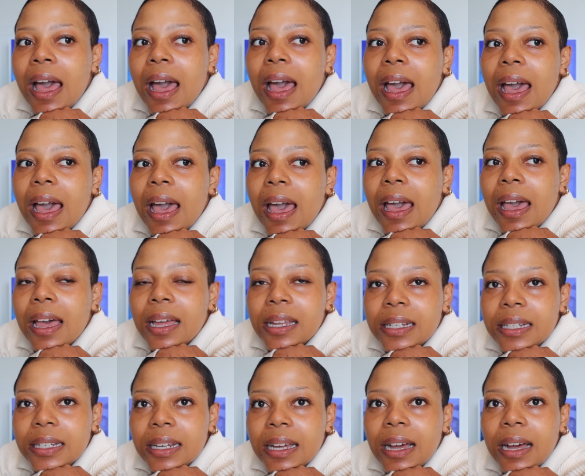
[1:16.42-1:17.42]

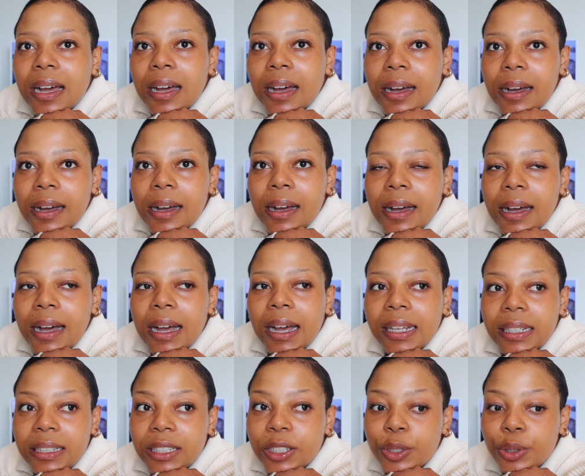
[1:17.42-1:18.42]
And
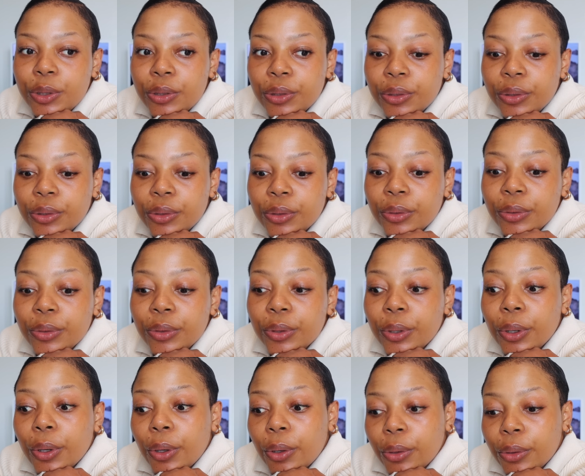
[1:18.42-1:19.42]
I need to
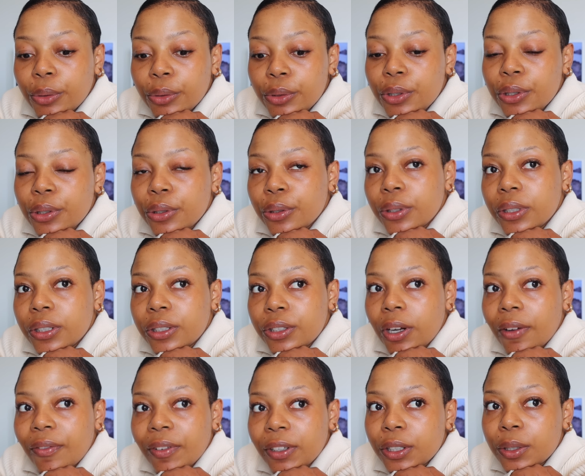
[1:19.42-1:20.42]
go to the
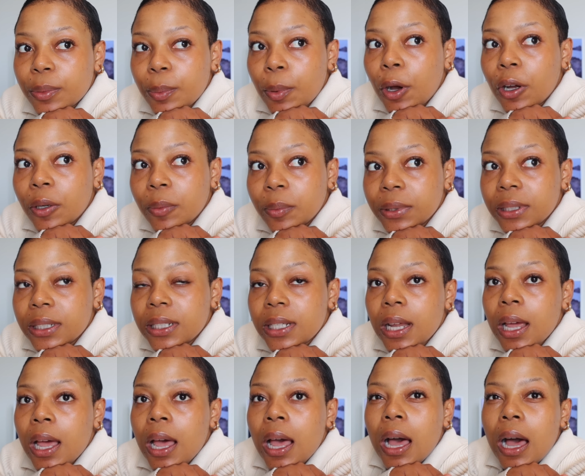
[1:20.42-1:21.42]
traffic department.
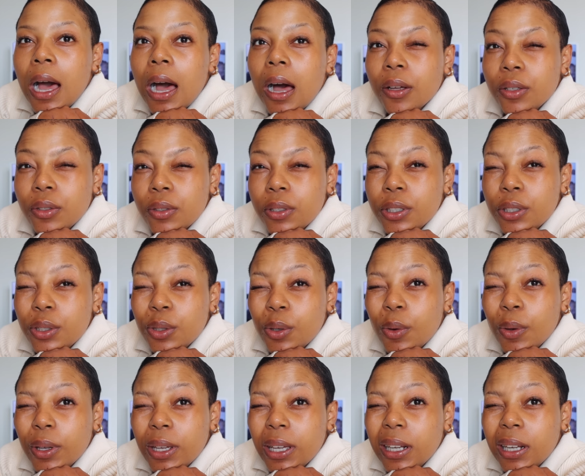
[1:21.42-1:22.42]
I also need to
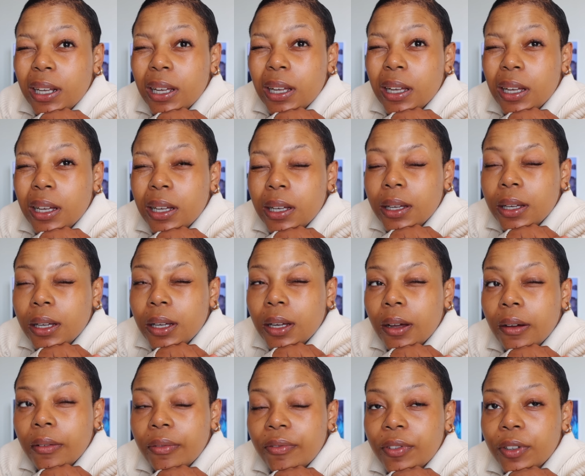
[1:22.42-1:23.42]
go get a
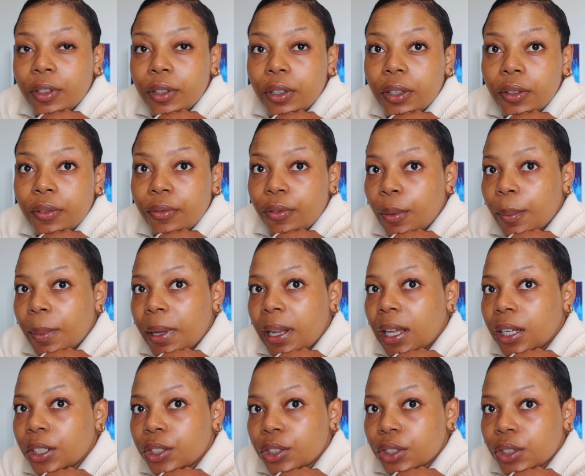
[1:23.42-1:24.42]
full for my
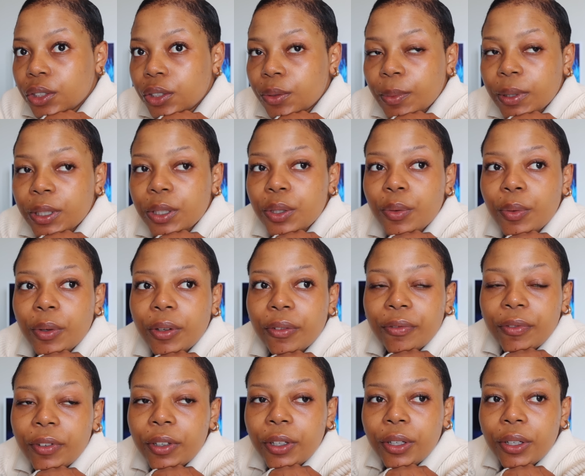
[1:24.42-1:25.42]
lashes, my 2 week
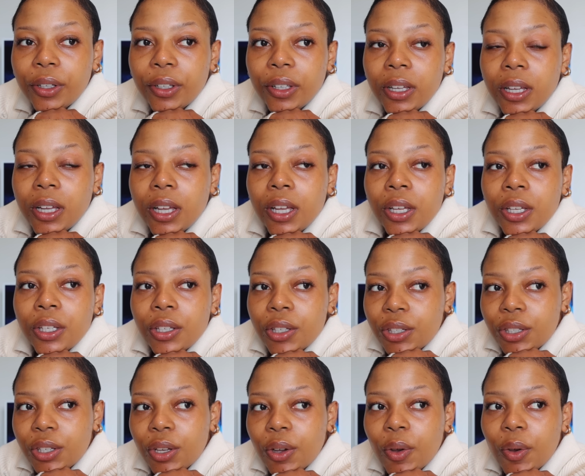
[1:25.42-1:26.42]
full.
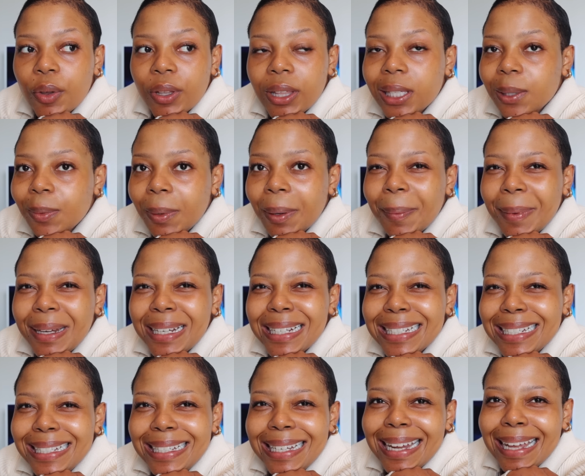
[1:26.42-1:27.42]
So that's what
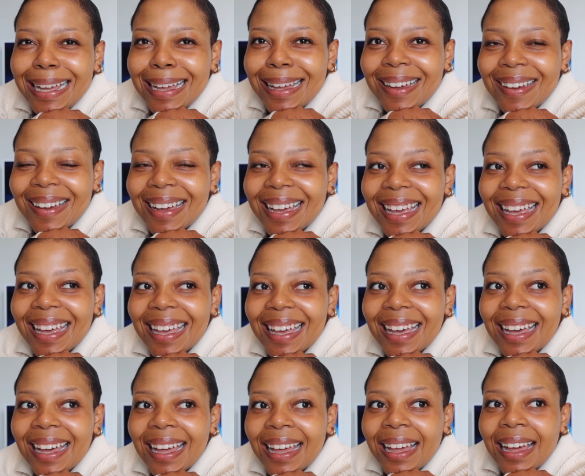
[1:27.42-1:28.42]
we're
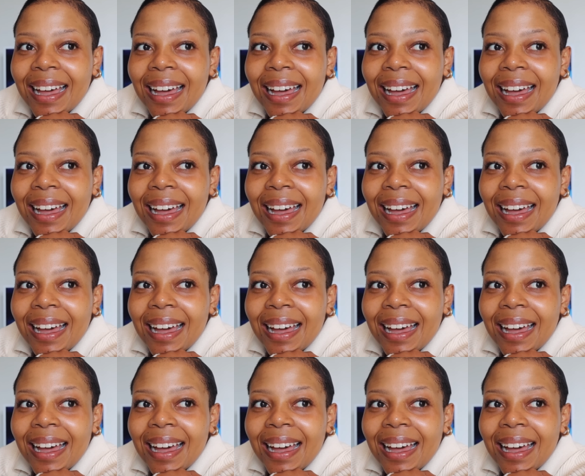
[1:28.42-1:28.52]
doing.